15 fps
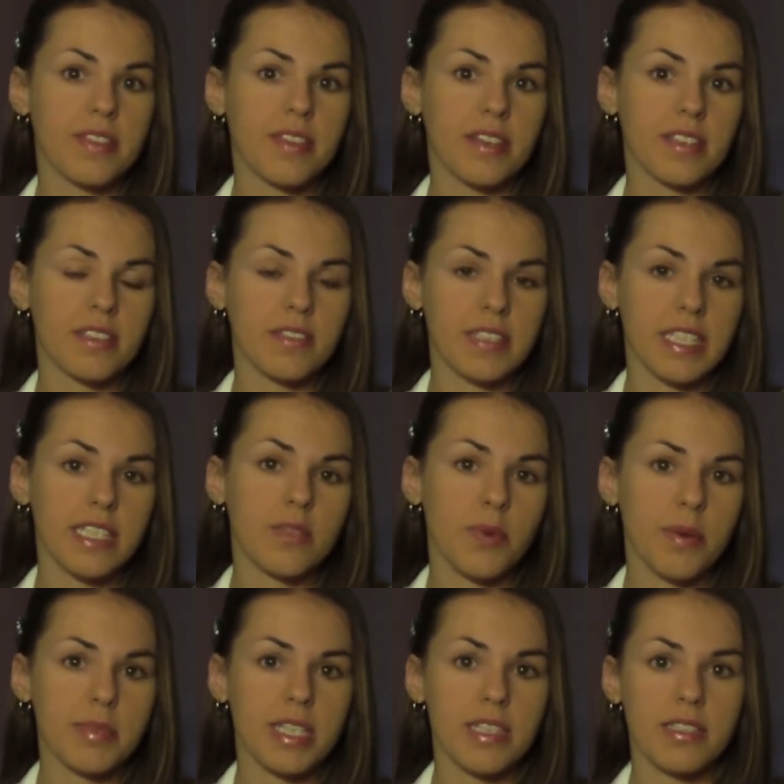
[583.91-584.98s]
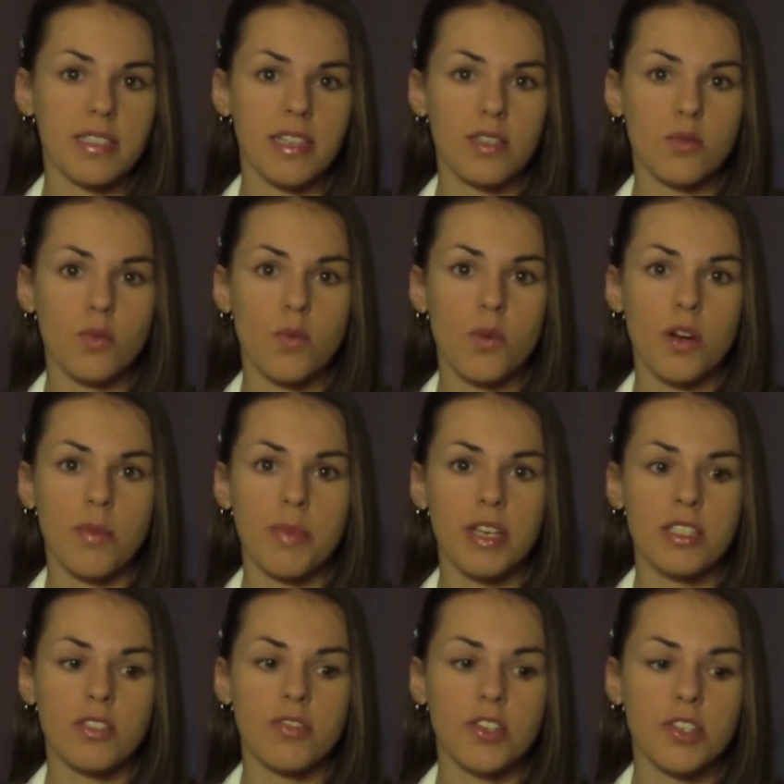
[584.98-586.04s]
the Clinique website says will work
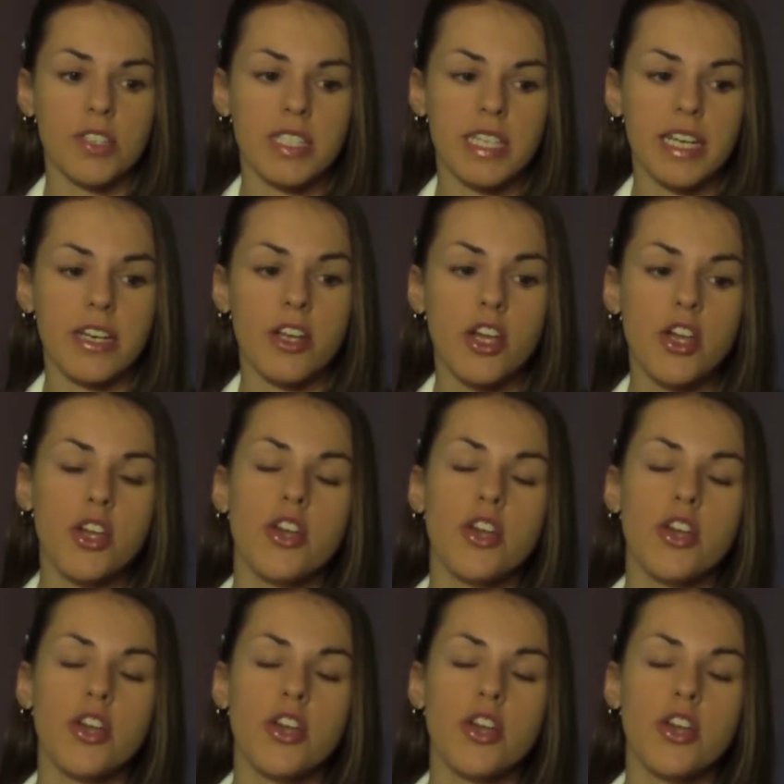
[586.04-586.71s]
best for your skin,